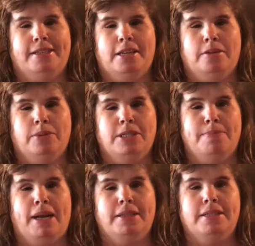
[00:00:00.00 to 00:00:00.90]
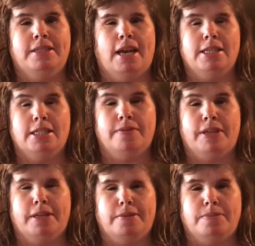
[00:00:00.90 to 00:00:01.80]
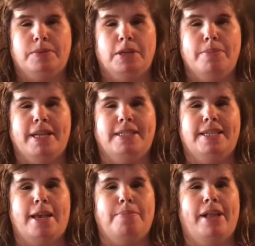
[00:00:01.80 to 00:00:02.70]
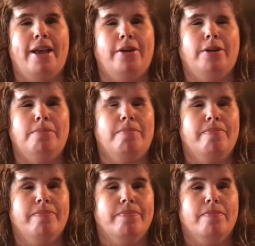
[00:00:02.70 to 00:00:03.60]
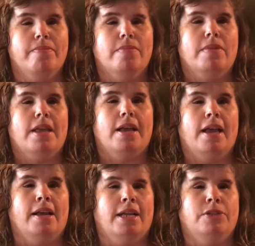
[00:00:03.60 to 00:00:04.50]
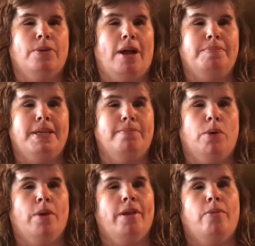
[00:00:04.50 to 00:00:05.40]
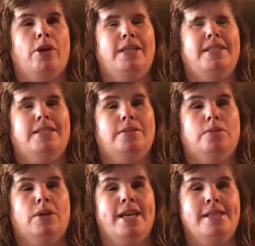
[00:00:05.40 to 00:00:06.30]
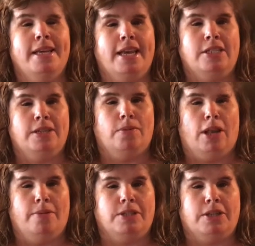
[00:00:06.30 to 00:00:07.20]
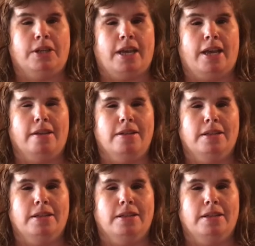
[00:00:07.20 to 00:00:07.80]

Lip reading: It was about the size of somebody's day planner, and I dropped it more than once in the kitchen while I was cooking.